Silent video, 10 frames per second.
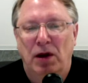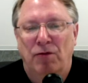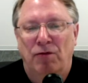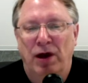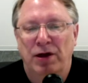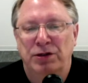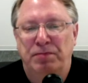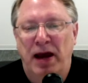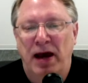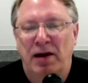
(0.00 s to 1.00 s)
Red is
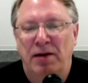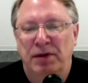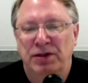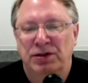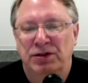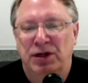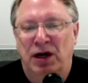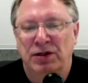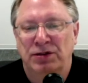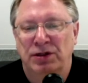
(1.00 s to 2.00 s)
bad, means the stock
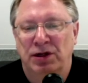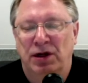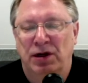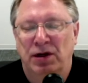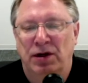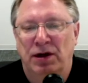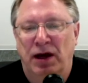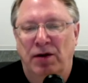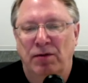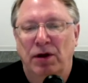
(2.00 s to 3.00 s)
is in a in a
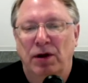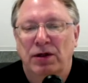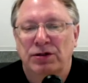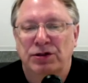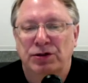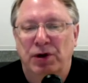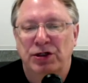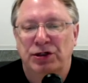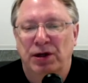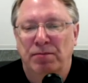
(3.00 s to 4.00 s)
down
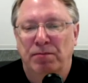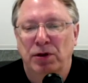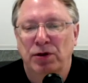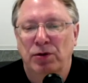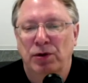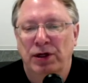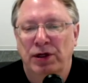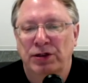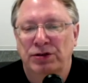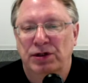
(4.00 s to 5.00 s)
situation, and blue
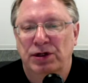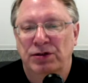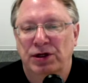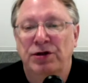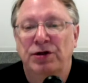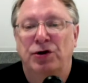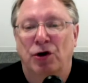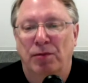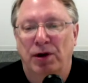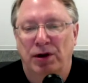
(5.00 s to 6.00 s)
is is
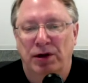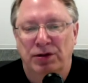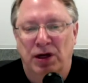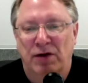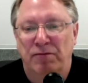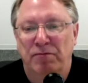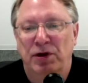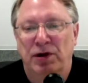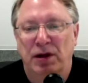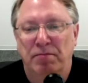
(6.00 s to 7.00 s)
indeterminate. It's kind of you're
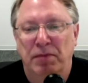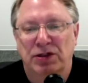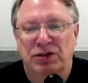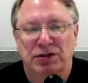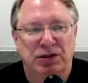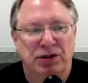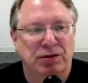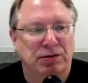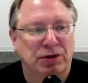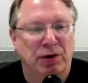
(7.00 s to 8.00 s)
getting mixed
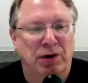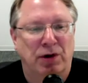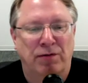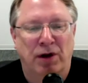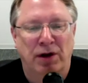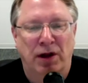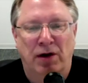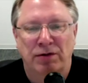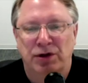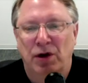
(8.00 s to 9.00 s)
signals going on right now.
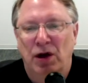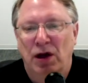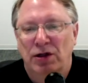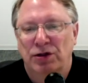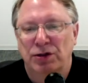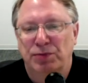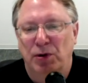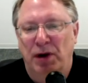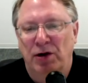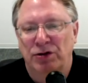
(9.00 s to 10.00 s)
And so, at this point,
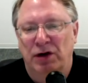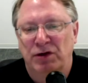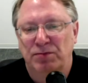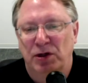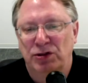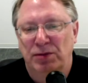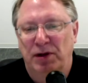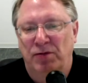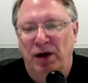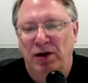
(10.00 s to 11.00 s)
Microsoft has mostly
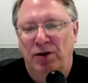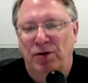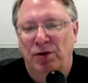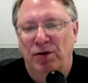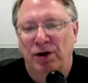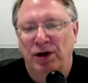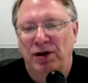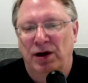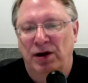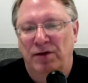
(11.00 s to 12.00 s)
been red or green,
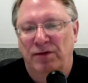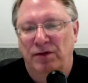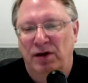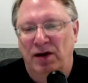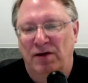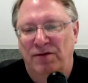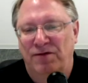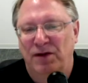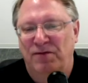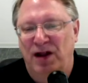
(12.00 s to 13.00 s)
kind of kind of
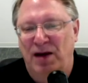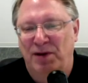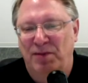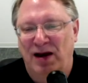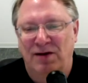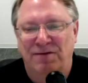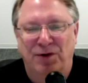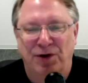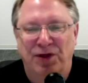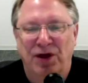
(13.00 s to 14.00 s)
flip flopping back and
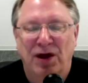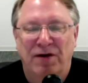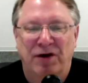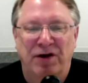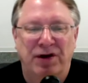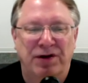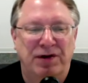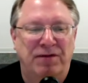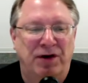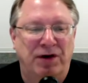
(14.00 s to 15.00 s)
forth, very in,
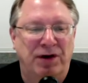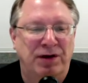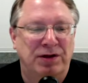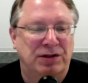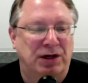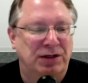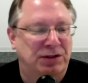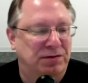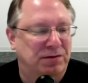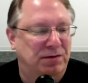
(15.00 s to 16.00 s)
very indecisive.